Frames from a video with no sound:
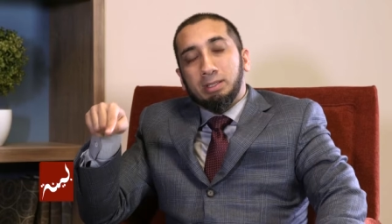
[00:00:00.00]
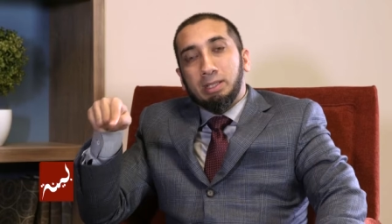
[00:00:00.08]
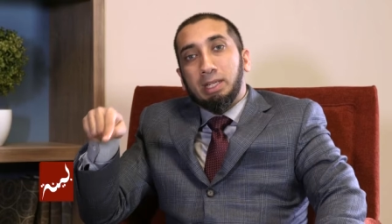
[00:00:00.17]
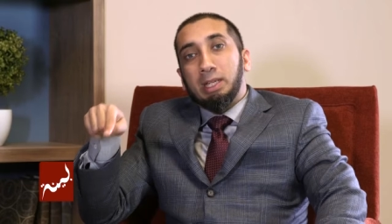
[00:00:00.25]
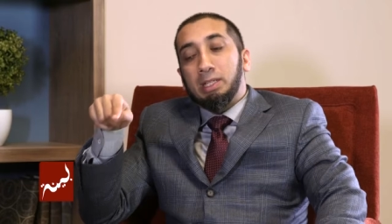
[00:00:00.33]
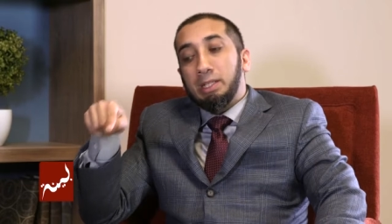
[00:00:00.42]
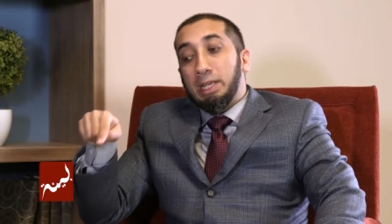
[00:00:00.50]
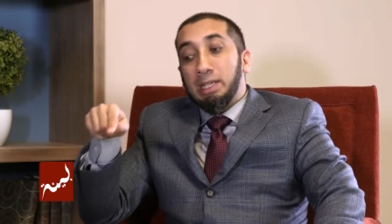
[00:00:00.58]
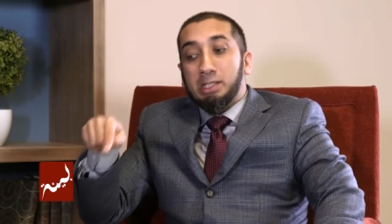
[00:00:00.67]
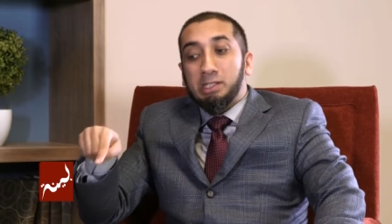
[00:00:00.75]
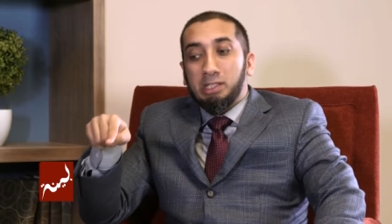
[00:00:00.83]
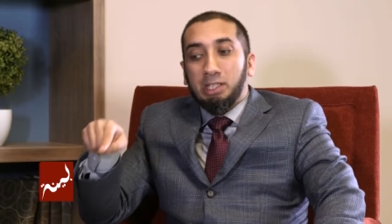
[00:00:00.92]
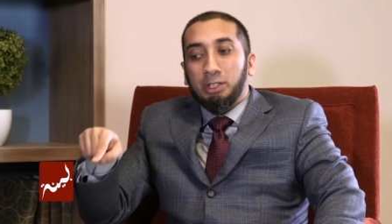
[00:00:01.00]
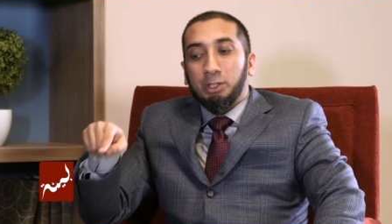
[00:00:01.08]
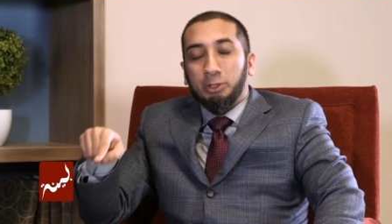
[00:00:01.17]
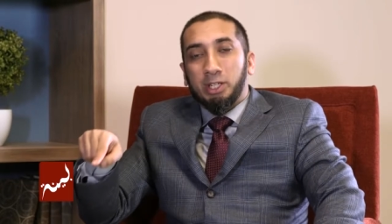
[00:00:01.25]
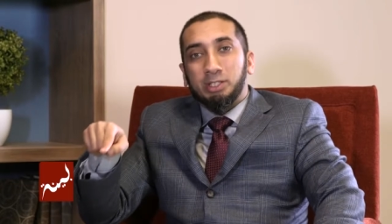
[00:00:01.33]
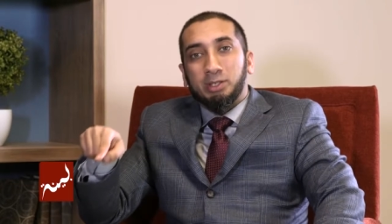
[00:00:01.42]
They get, they get to see
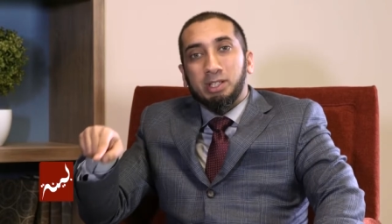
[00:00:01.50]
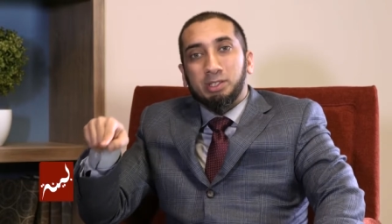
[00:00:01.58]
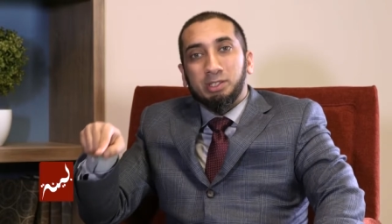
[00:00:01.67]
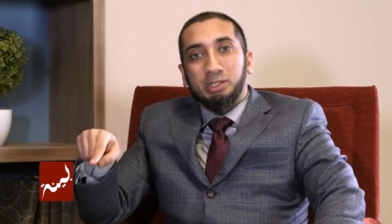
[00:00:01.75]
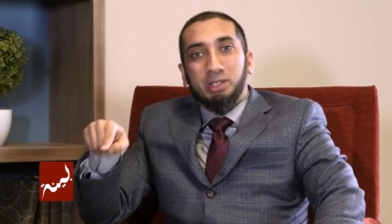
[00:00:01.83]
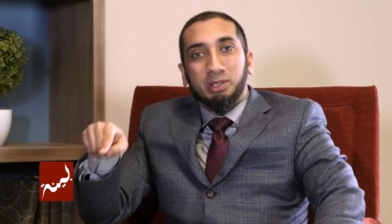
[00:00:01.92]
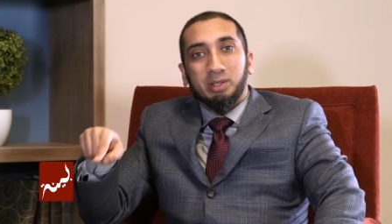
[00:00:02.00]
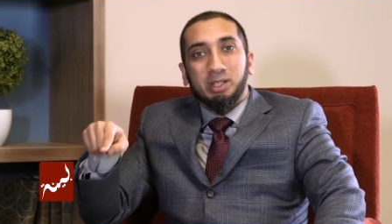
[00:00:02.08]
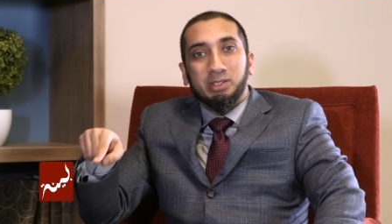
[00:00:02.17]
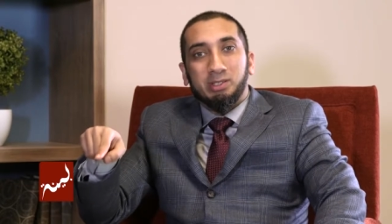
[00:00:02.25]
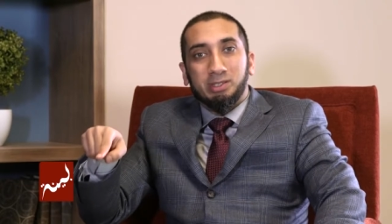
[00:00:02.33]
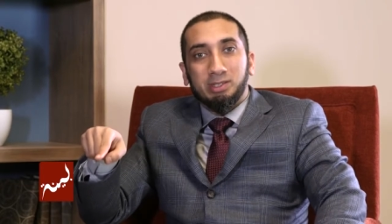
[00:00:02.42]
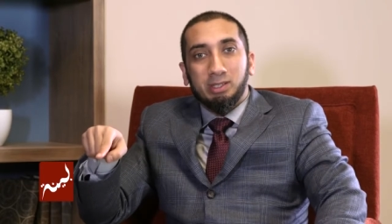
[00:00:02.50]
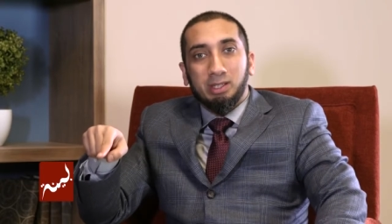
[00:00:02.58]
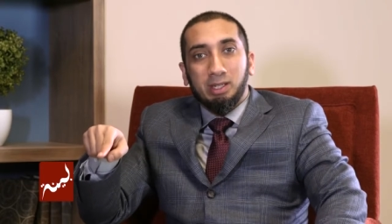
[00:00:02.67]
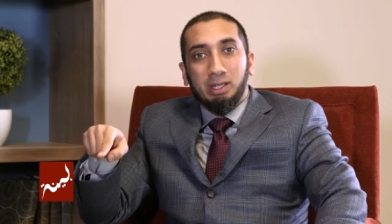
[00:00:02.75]
their transgressors, their aggressors.